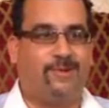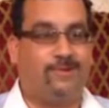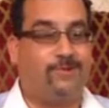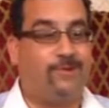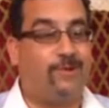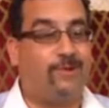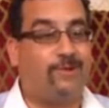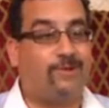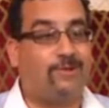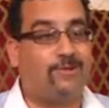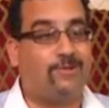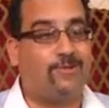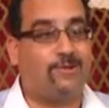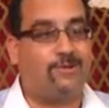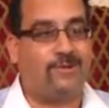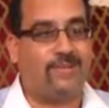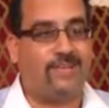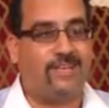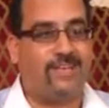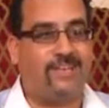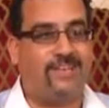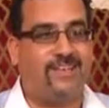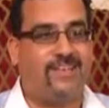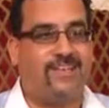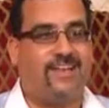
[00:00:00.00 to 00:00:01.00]
welcome you
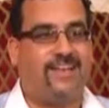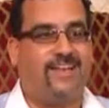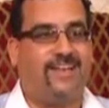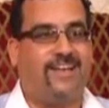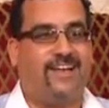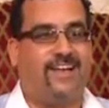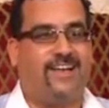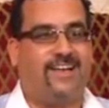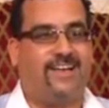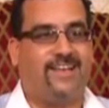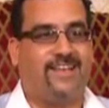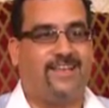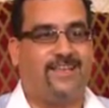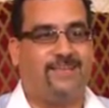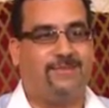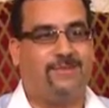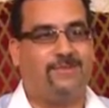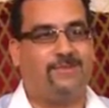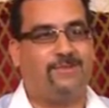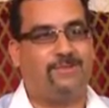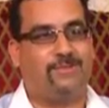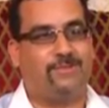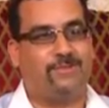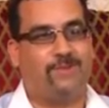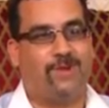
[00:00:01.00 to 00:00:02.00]
in, give
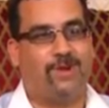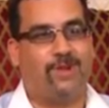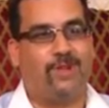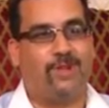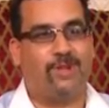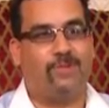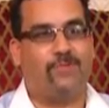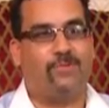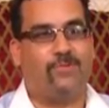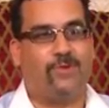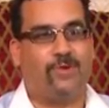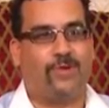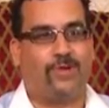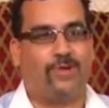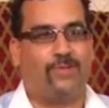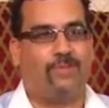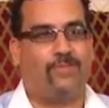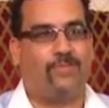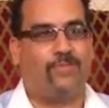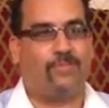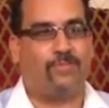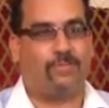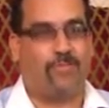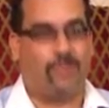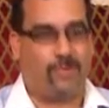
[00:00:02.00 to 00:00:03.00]
you a small
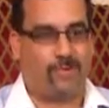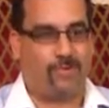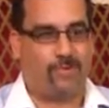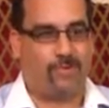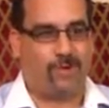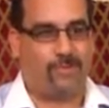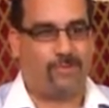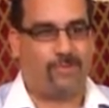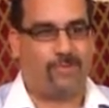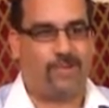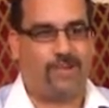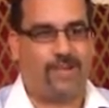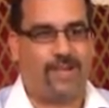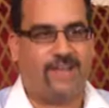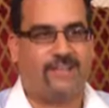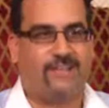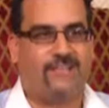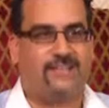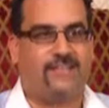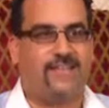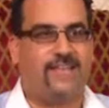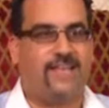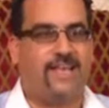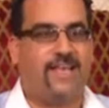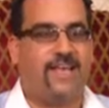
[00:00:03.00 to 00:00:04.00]
onboarding program or
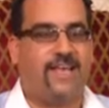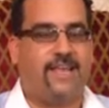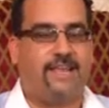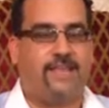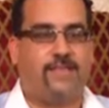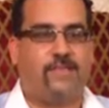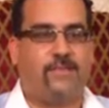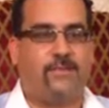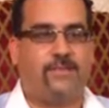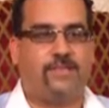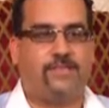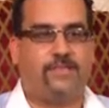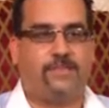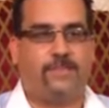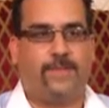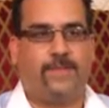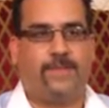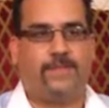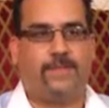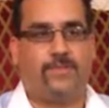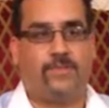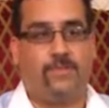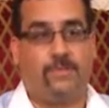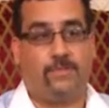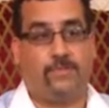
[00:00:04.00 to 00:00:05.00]
practice, and then we
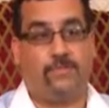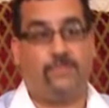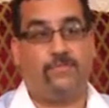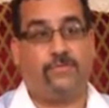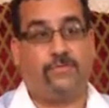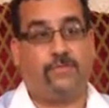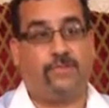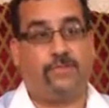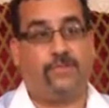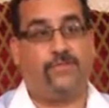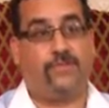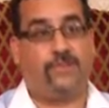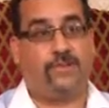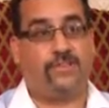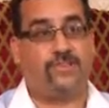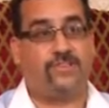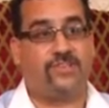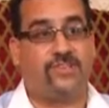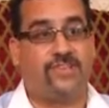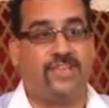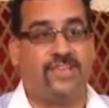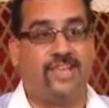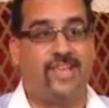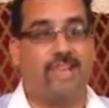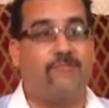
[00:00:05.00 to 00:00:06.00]
expect you to be fully
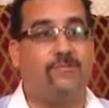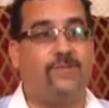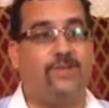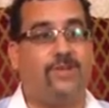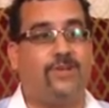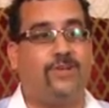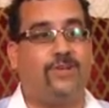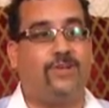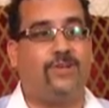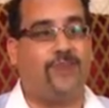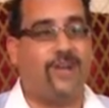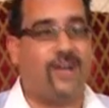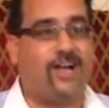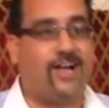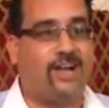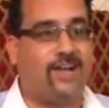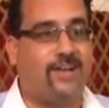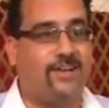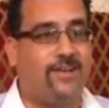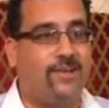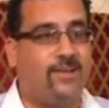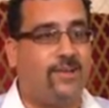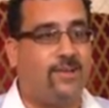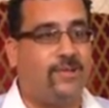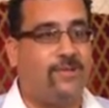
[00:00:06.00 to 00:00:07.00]
functioning. And when you're
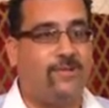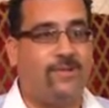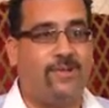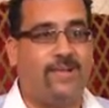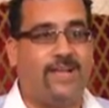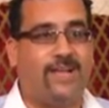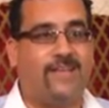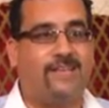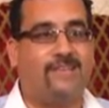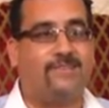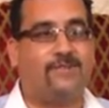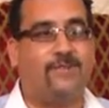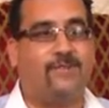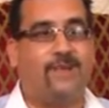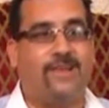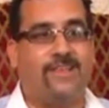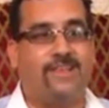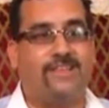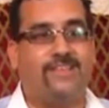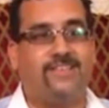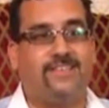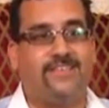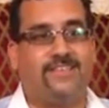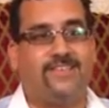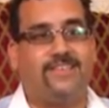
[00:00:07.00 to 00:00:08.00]
not, we ask why
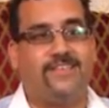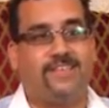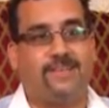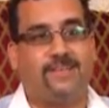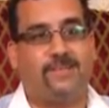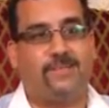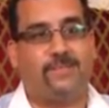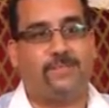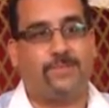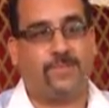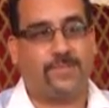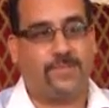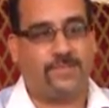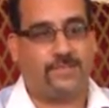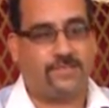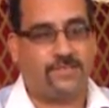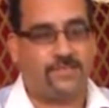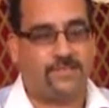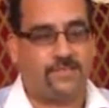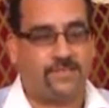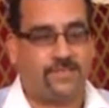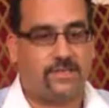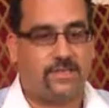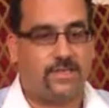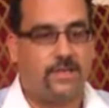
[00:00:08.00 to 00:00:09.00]
that didn't take
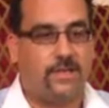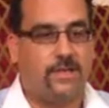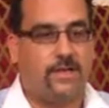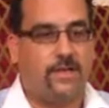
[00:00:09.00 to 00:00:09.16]
place.